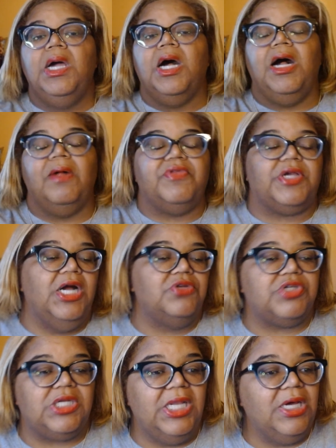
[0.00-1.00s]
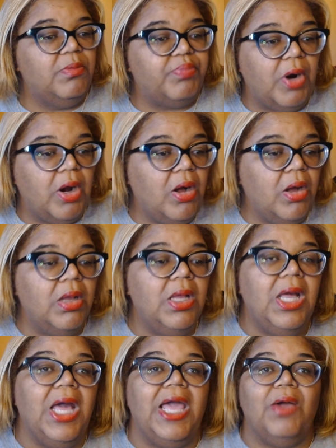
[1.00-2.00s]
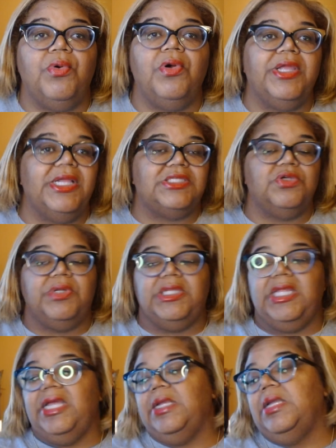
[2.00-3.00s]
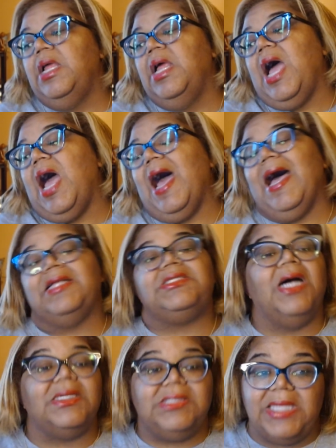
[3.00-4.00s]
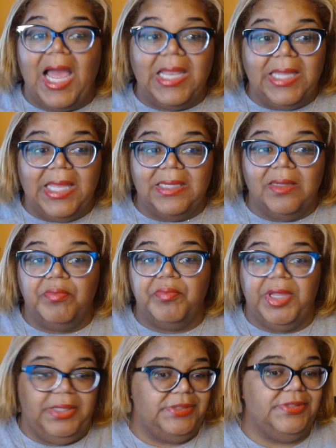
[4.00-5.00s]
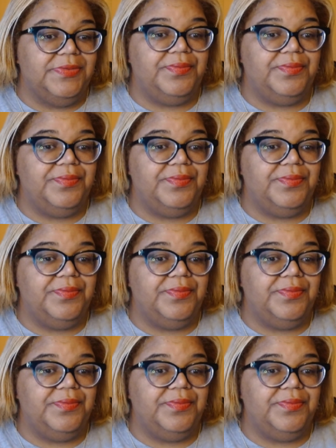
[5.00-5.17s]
of the country club brawl, and we'll get to it then. I'll talk to y'all later. Peace.